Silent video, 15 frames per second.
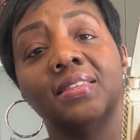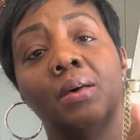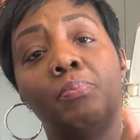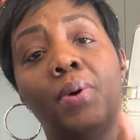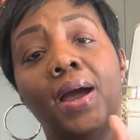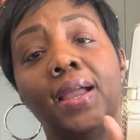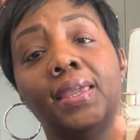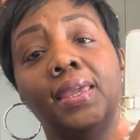a
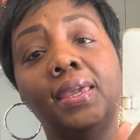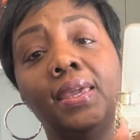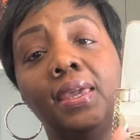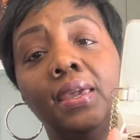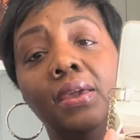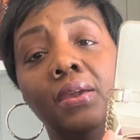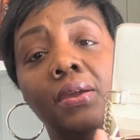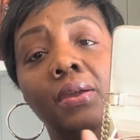pocket
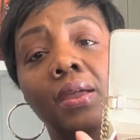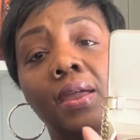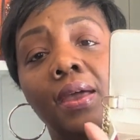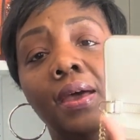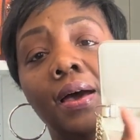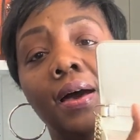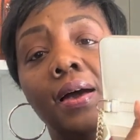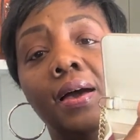here,
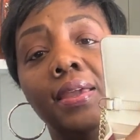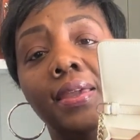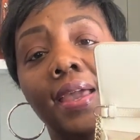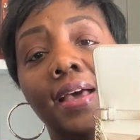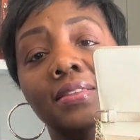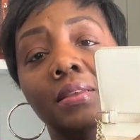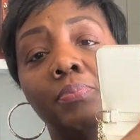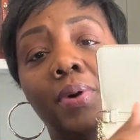It
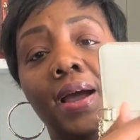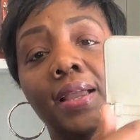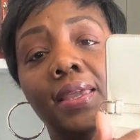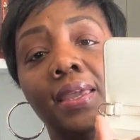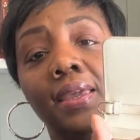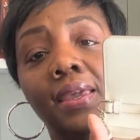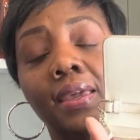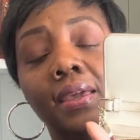has a pocket
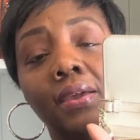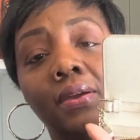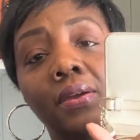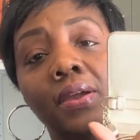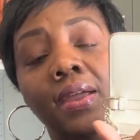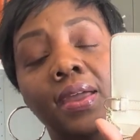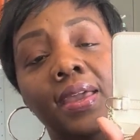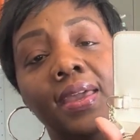here.
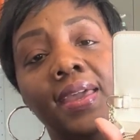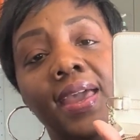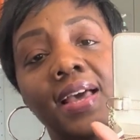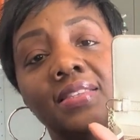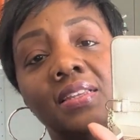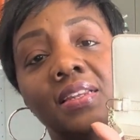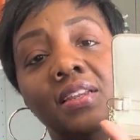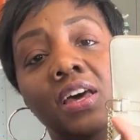It
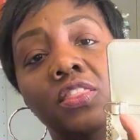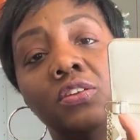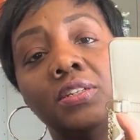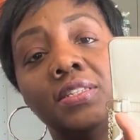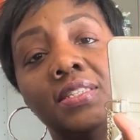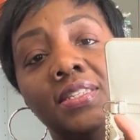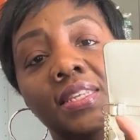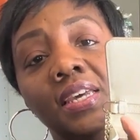has another
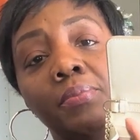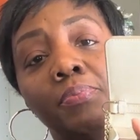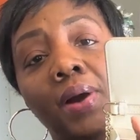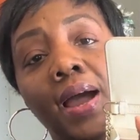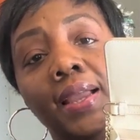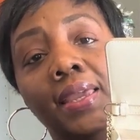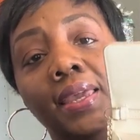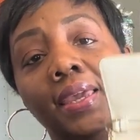zip
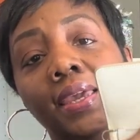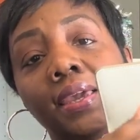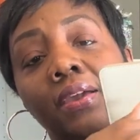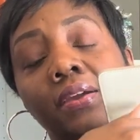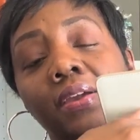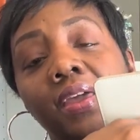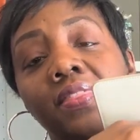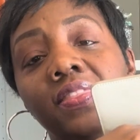pocket
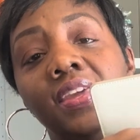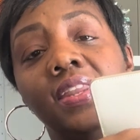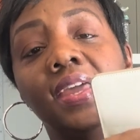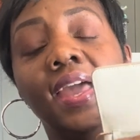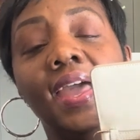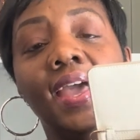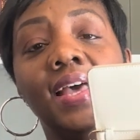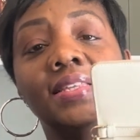here. And then it
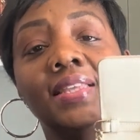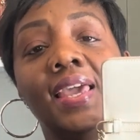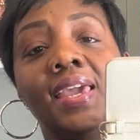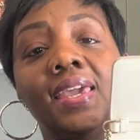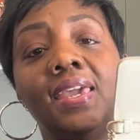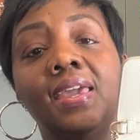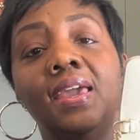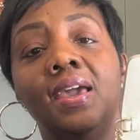has
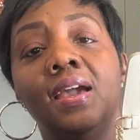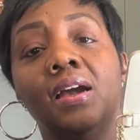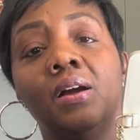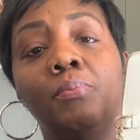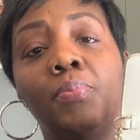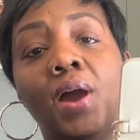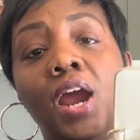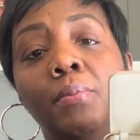a
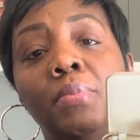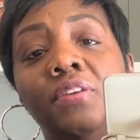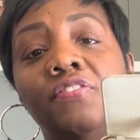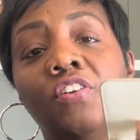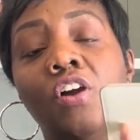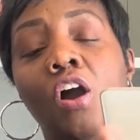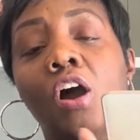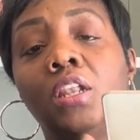compartment
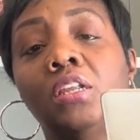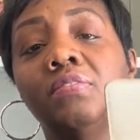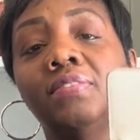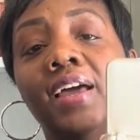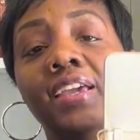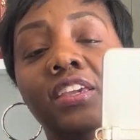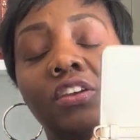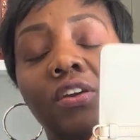for all of
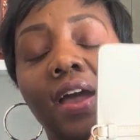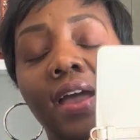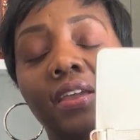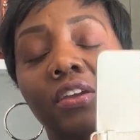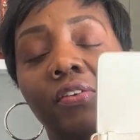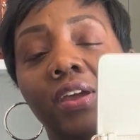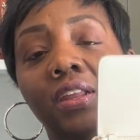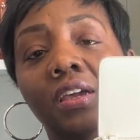like your
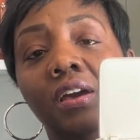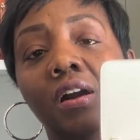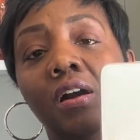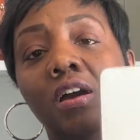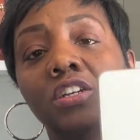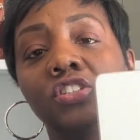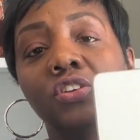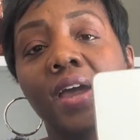credit
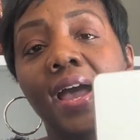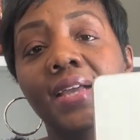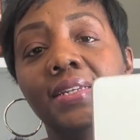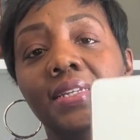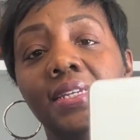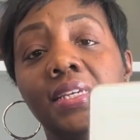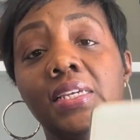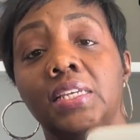cards, your
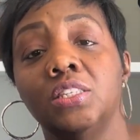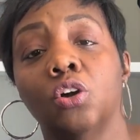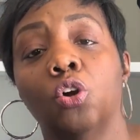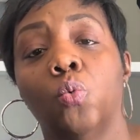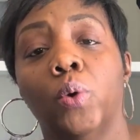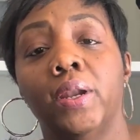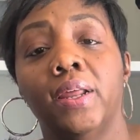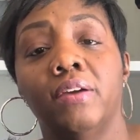IDs or
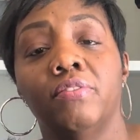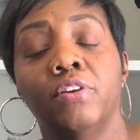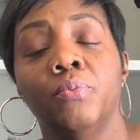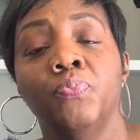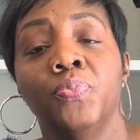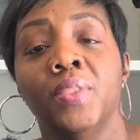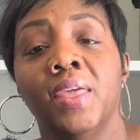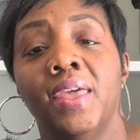whatever.
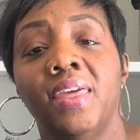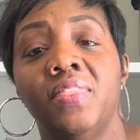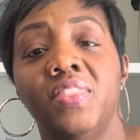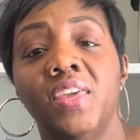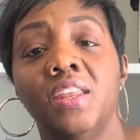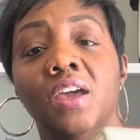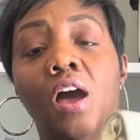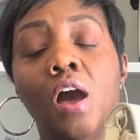And
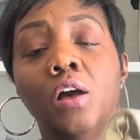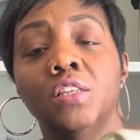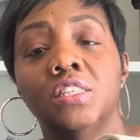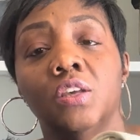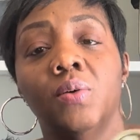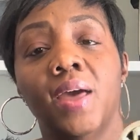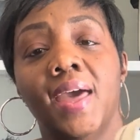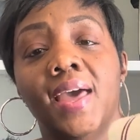then it
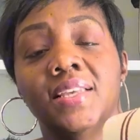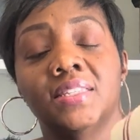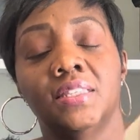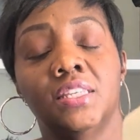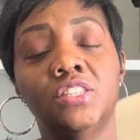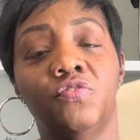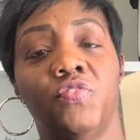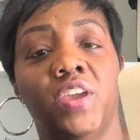also has
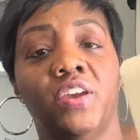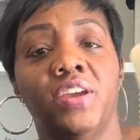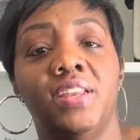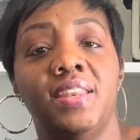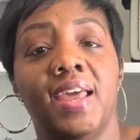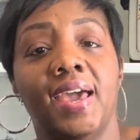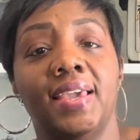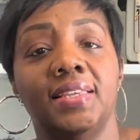this very
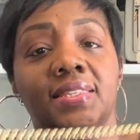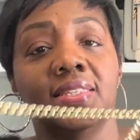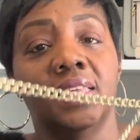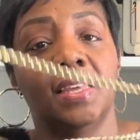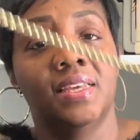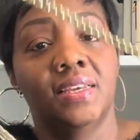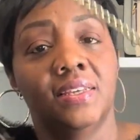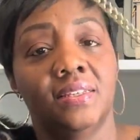nice
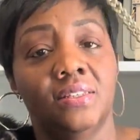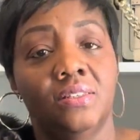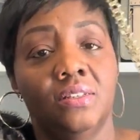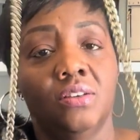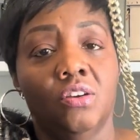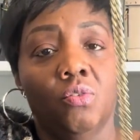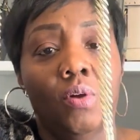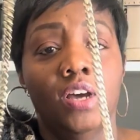
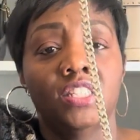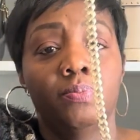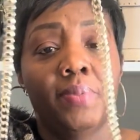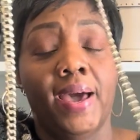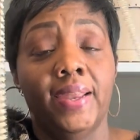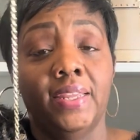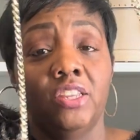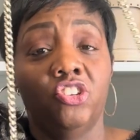
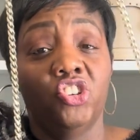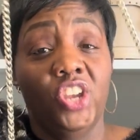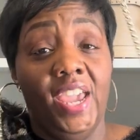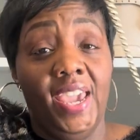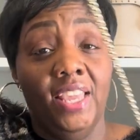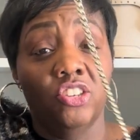crossbody chain